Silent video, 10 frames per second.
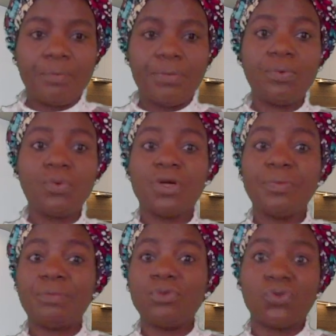People will not
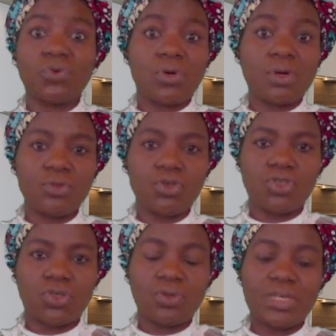be able to come to
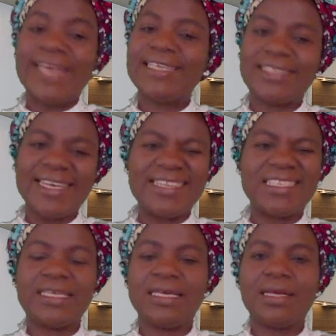church. I said
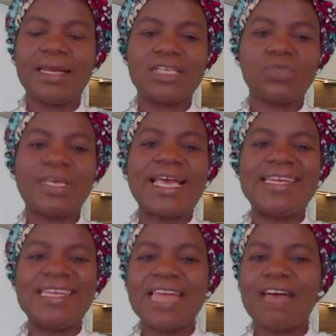it again last week. I
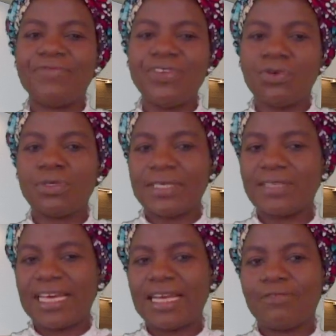did that video
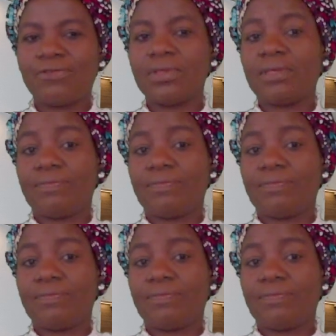specifically for